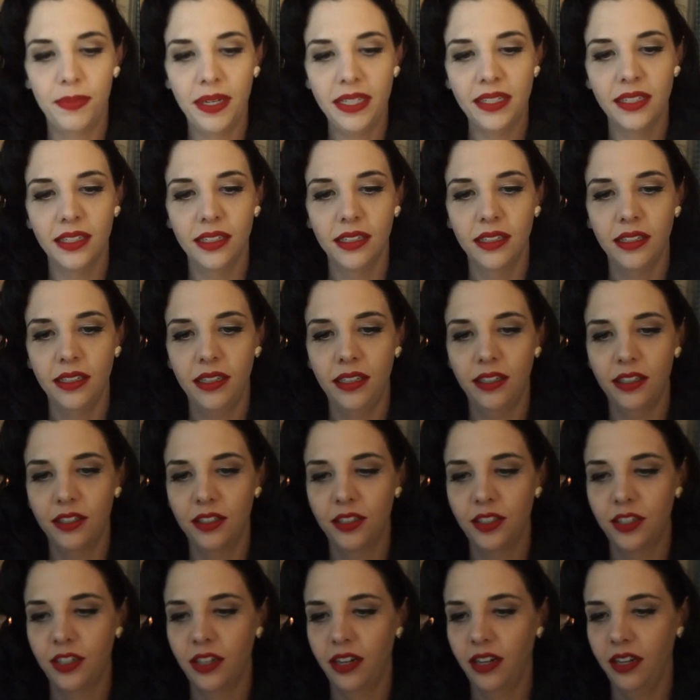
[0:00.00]
Basically
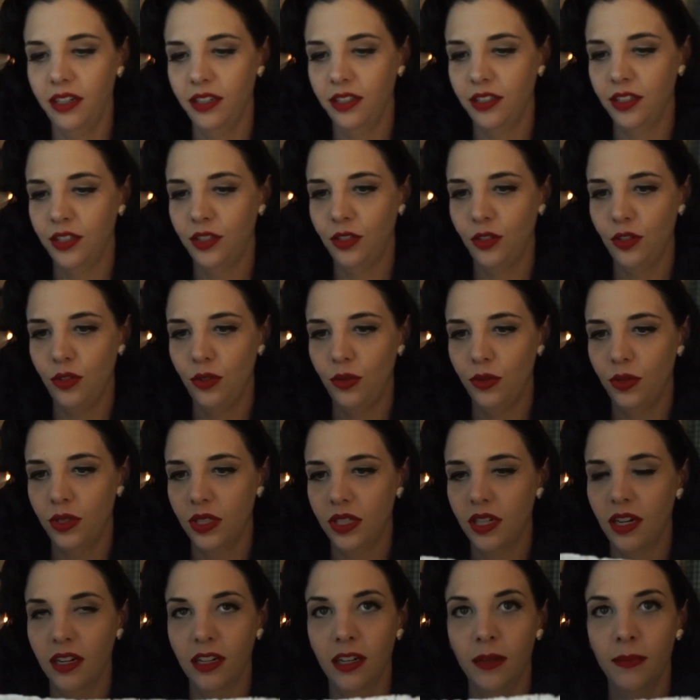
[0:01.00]
just trying to
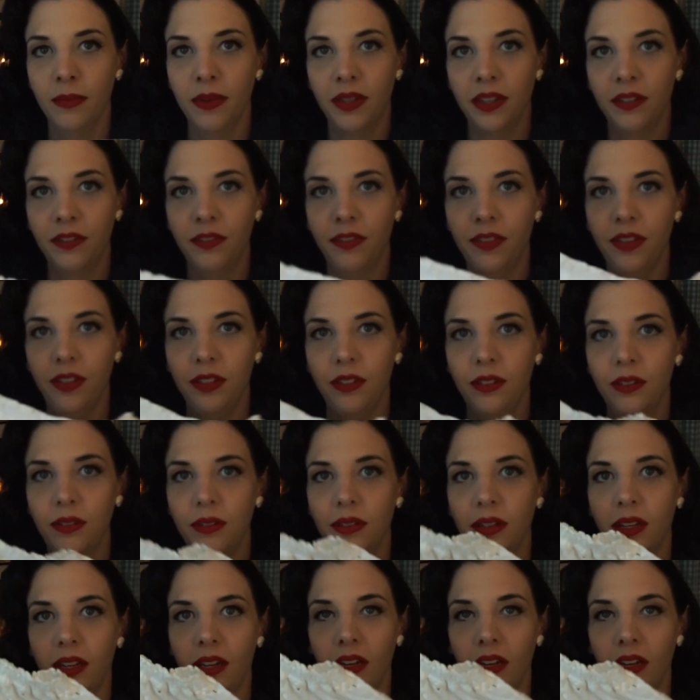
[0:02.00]
stock up on a few